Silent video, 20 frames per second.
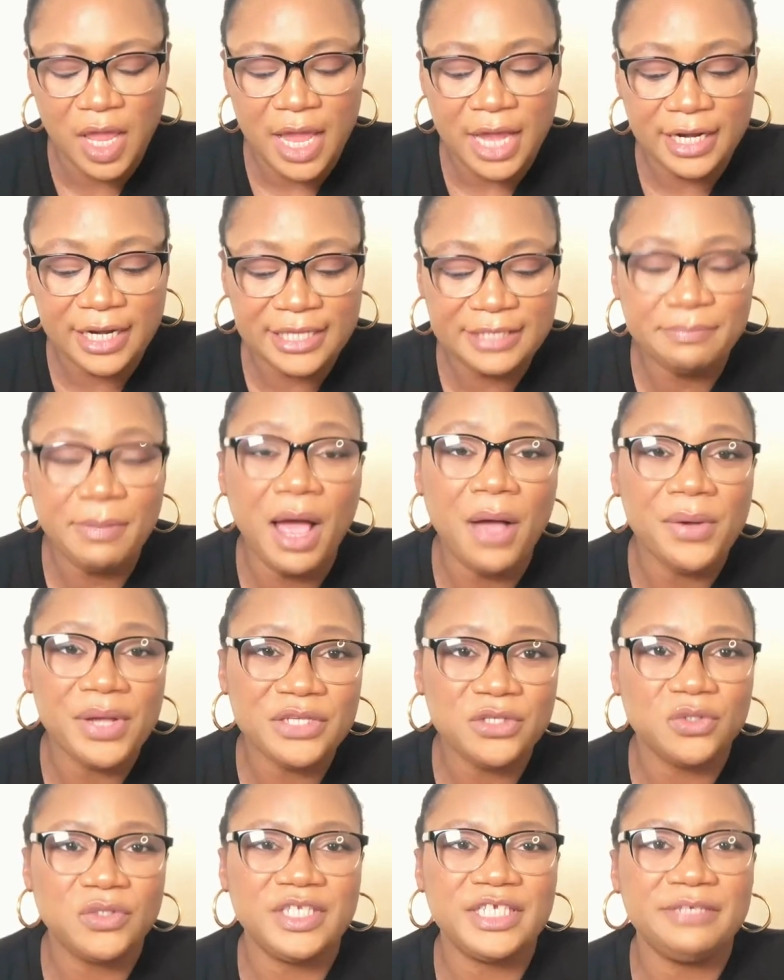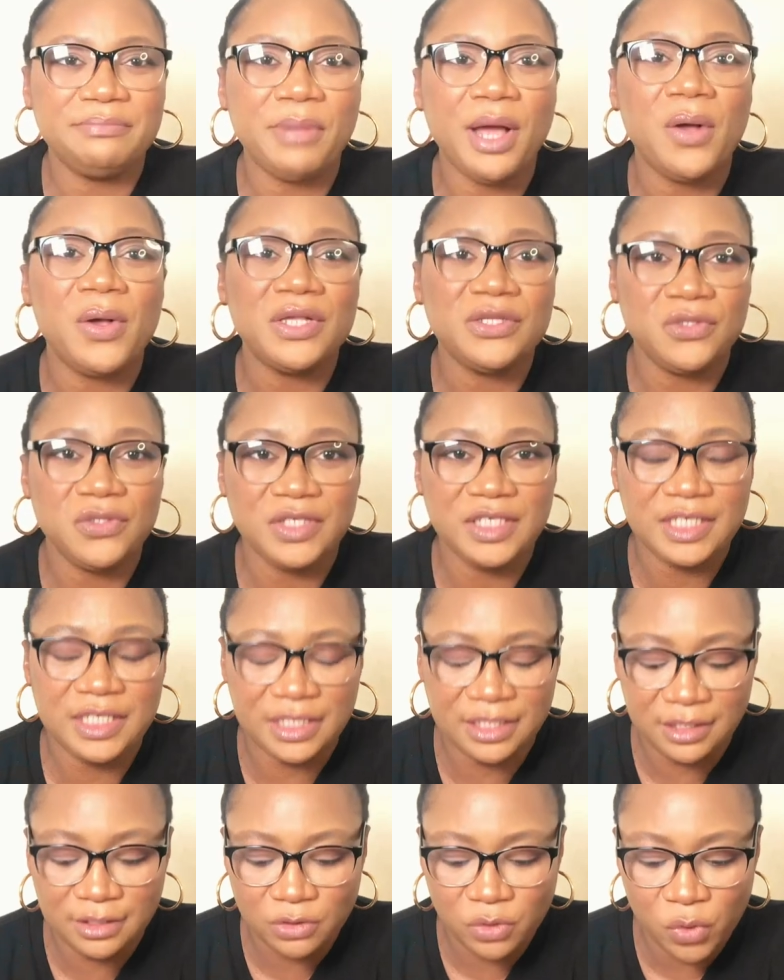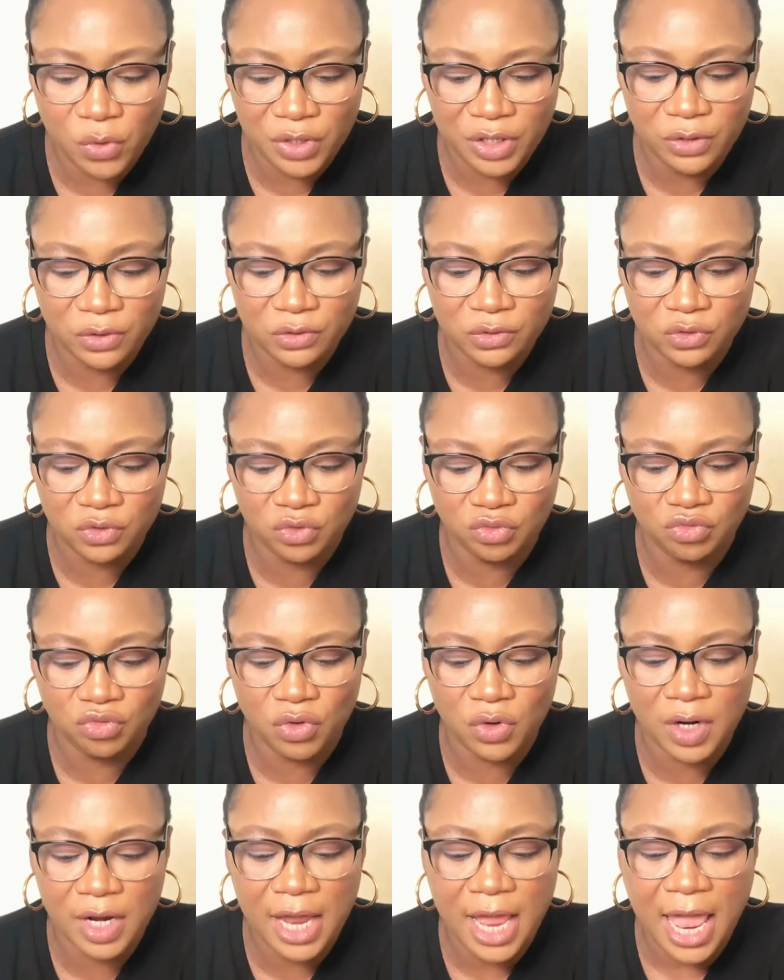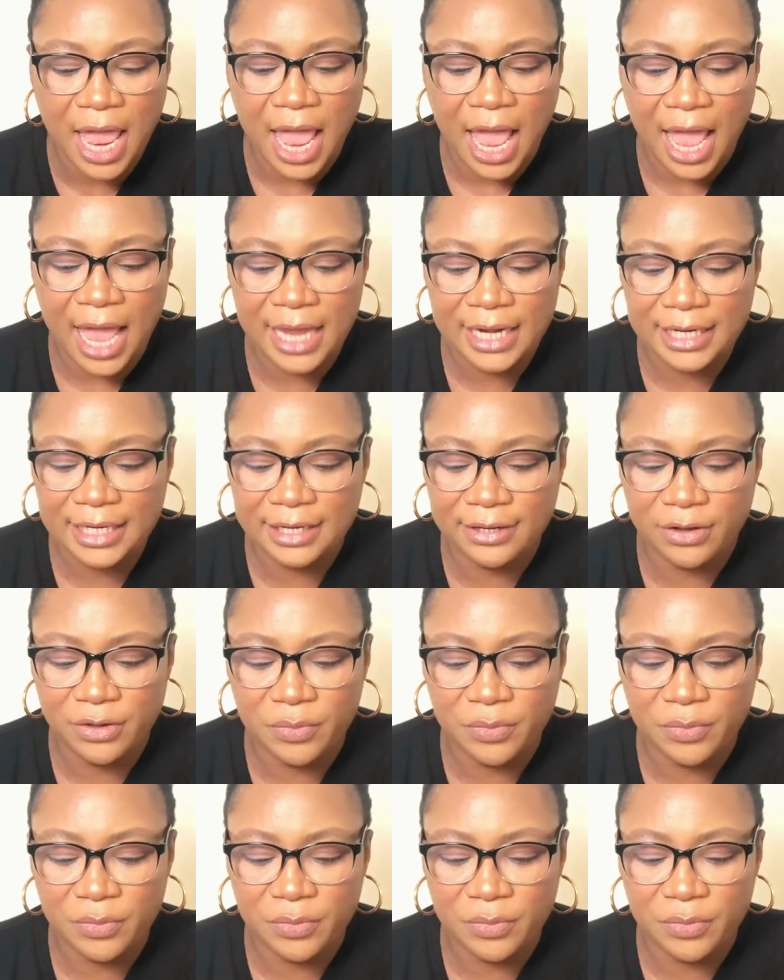There's power suiting is still going on strong, and